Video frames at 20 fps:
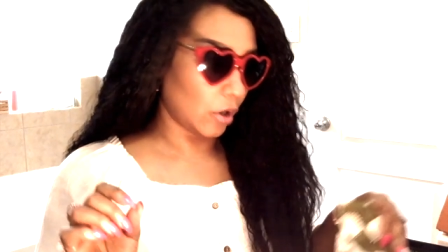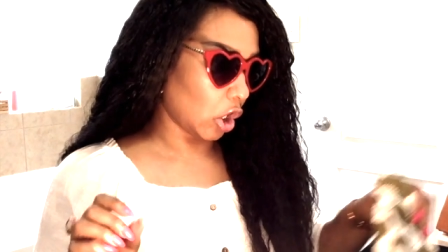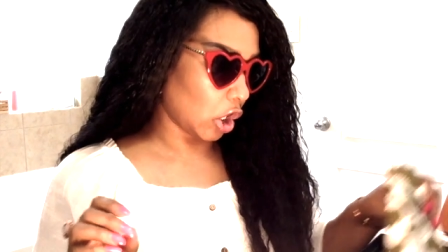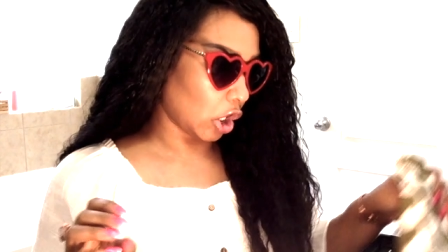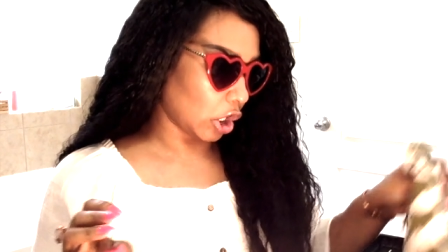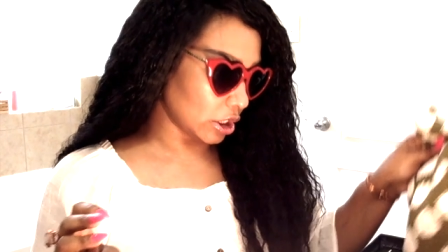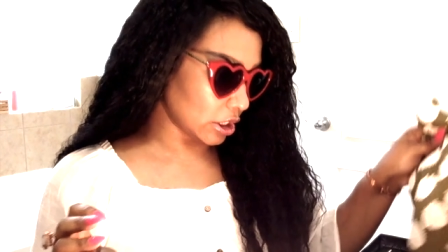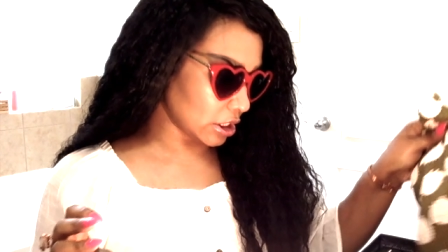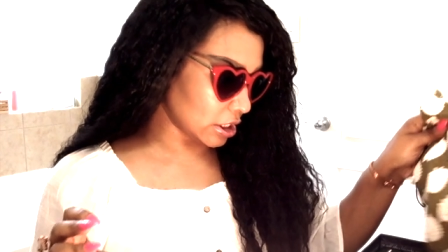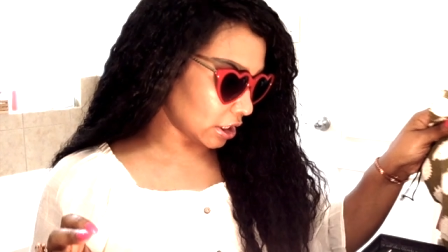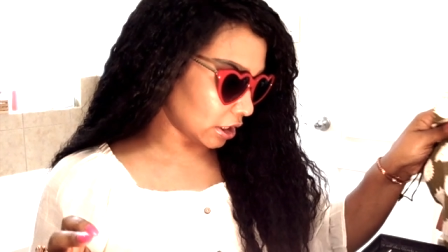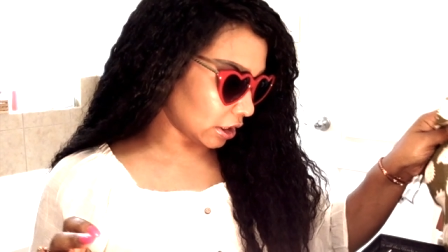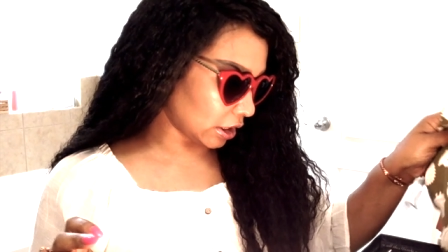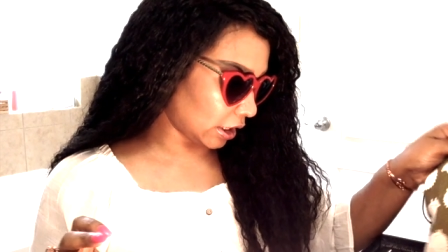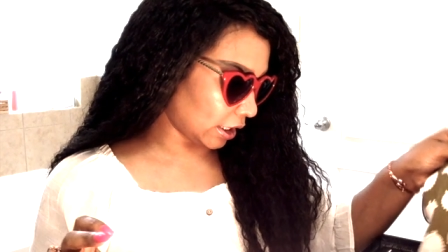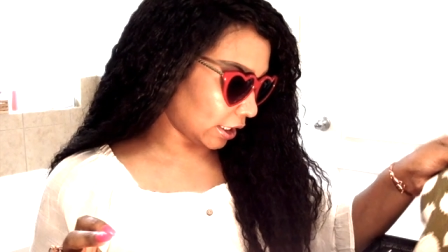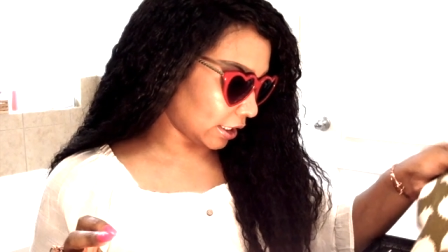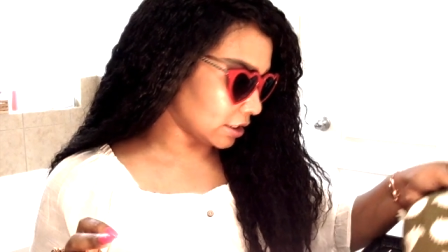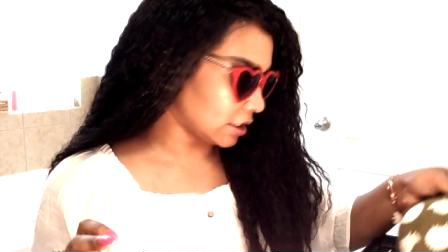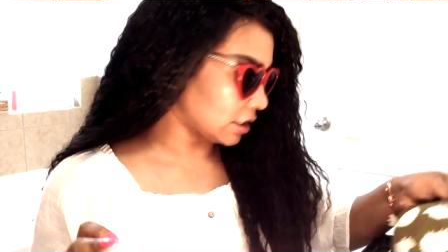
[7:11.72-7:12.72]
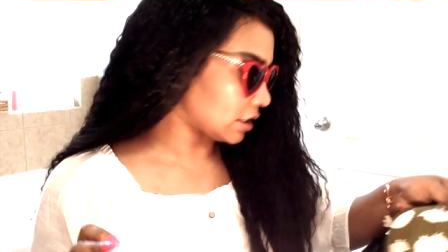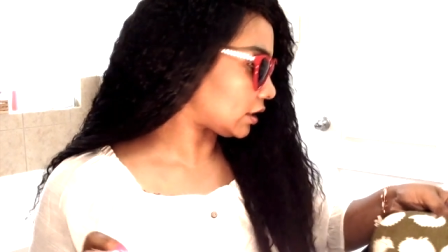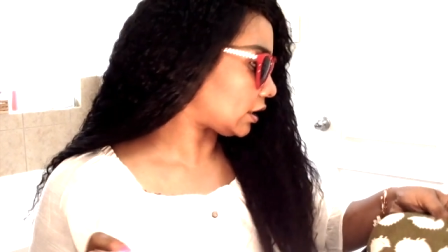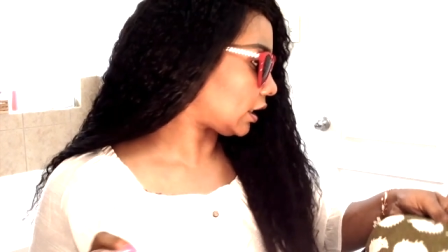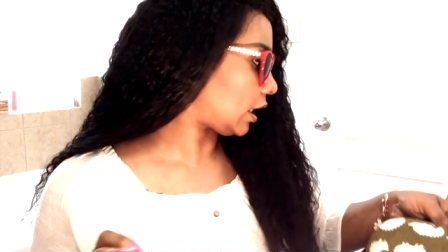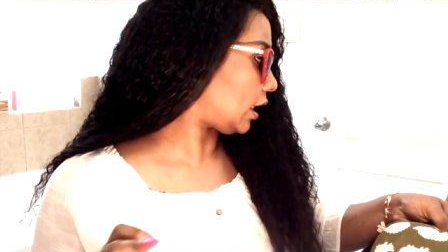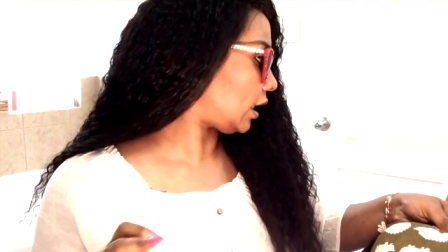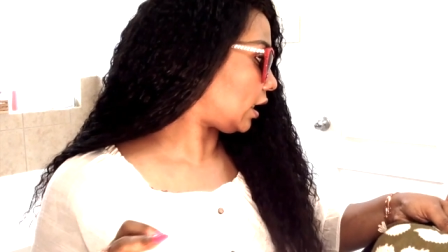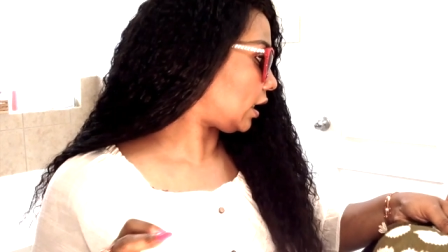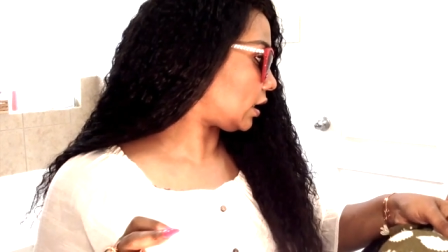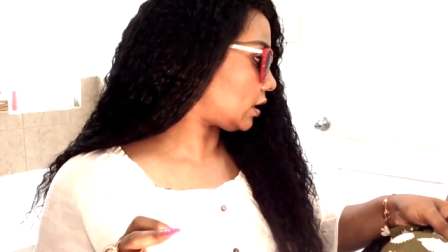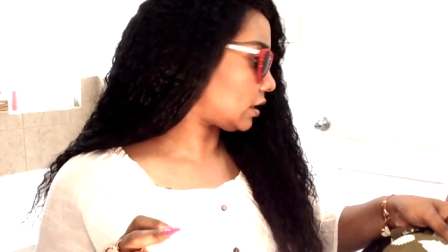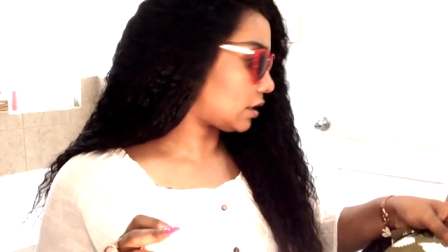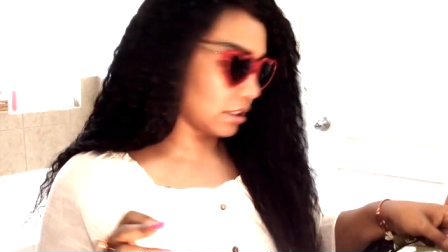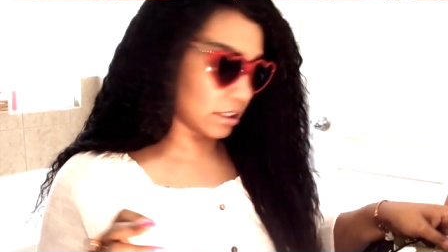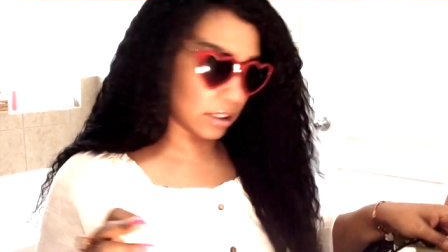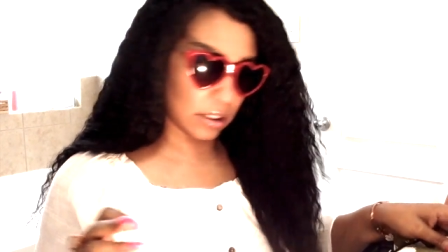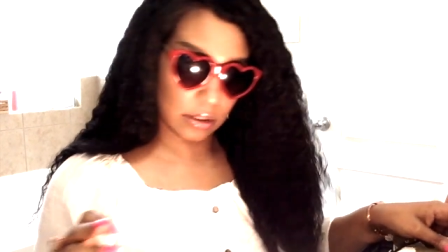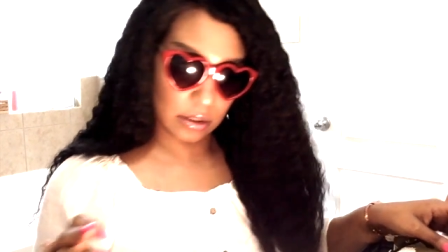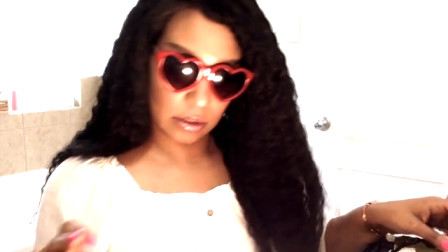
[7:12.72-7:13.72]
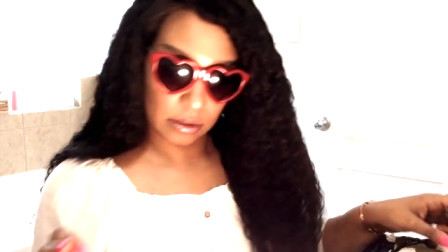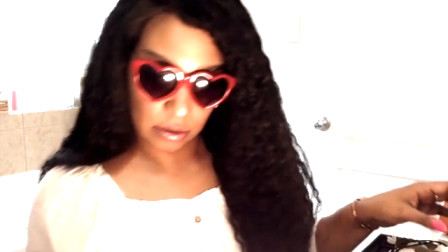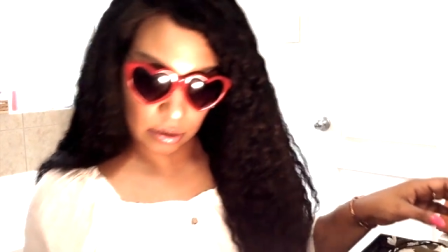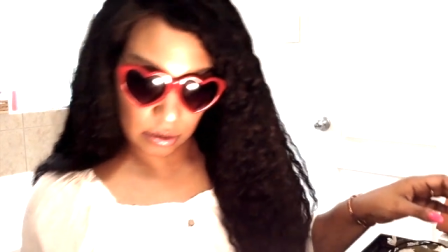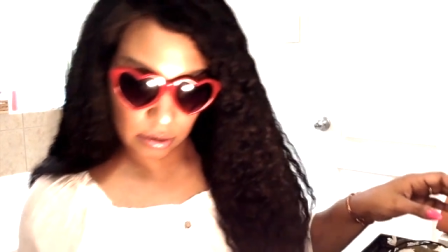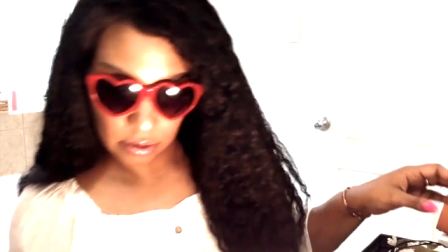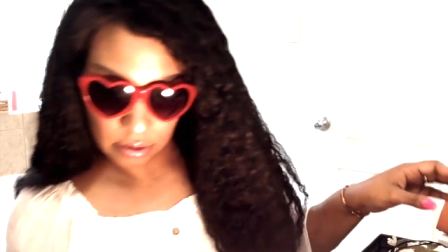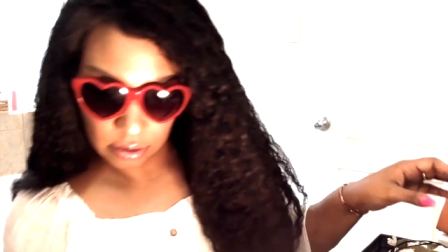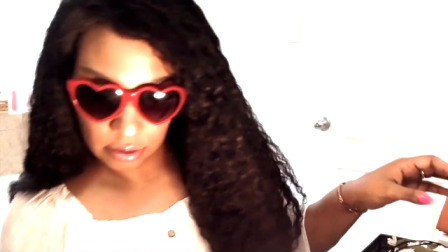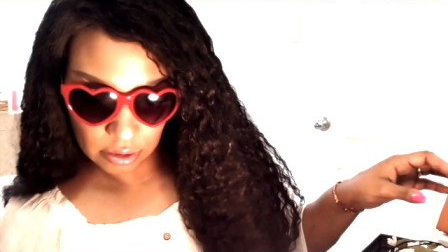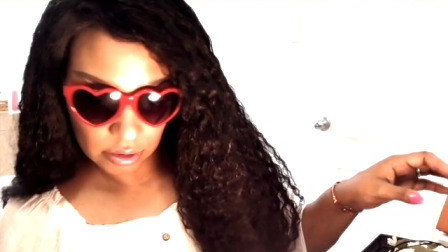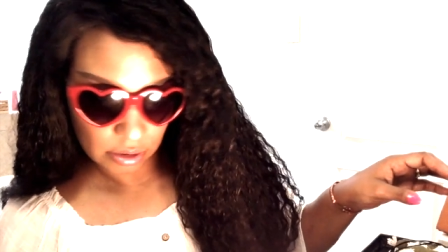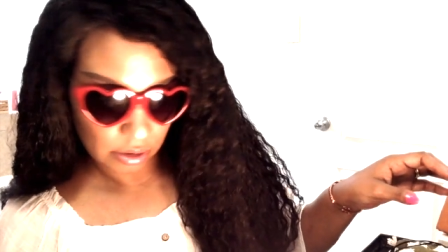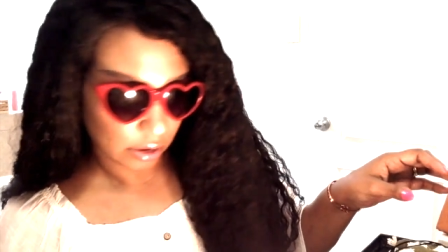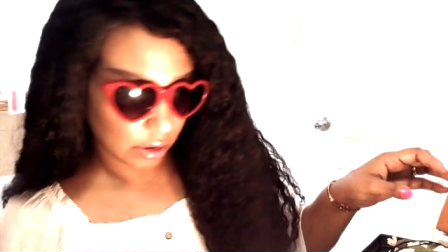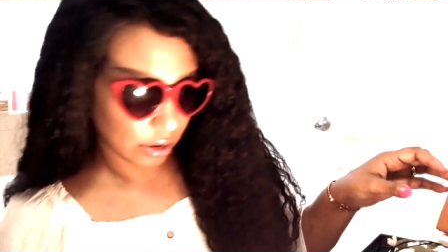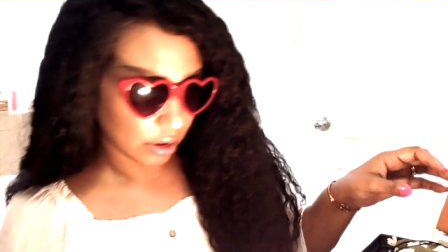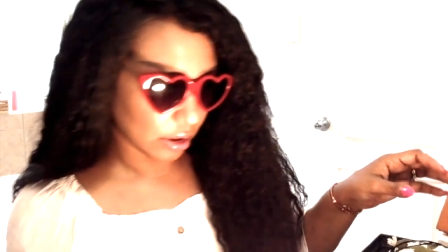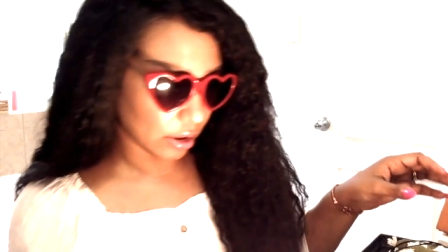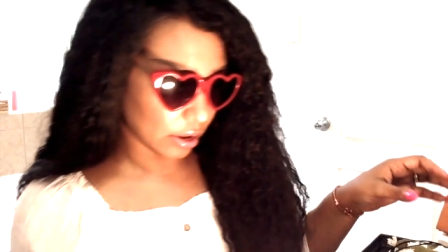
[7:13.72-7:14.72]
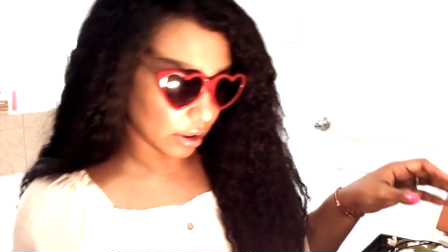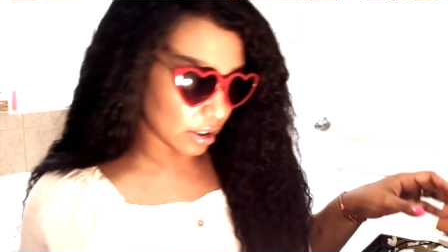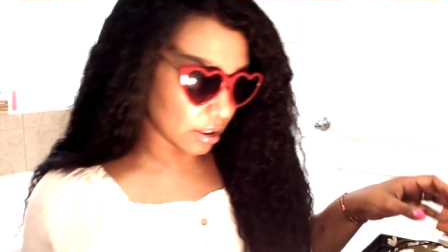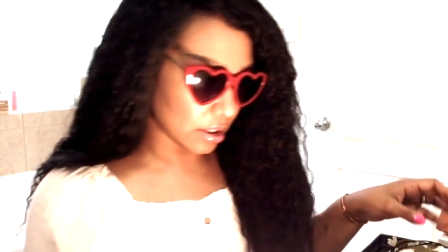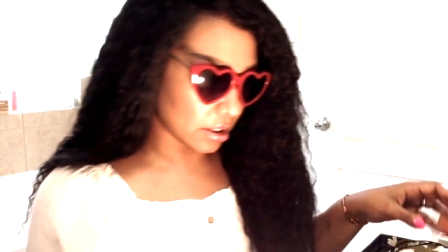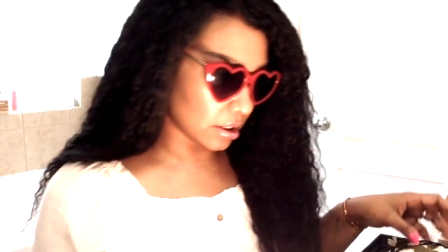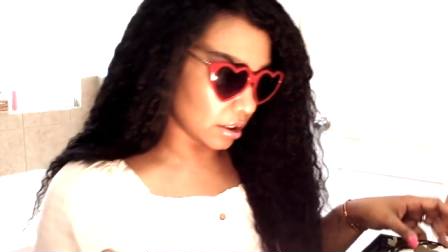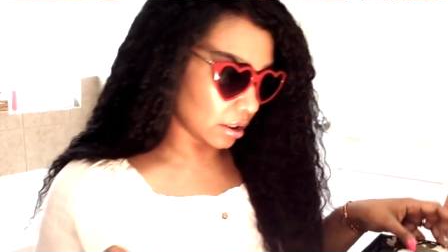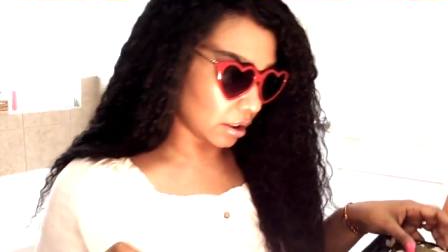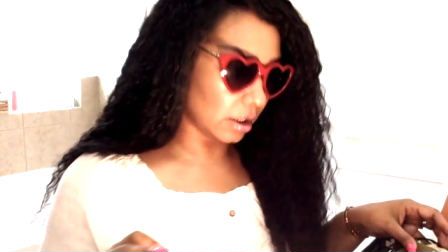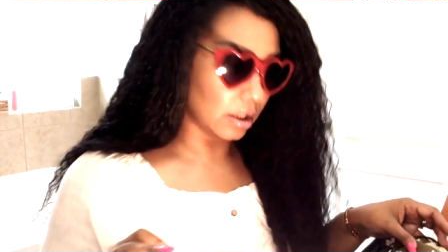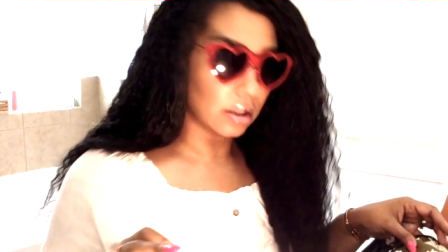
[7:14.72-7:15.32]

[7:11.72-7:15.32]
Heart sunglasses. Yes. Yes.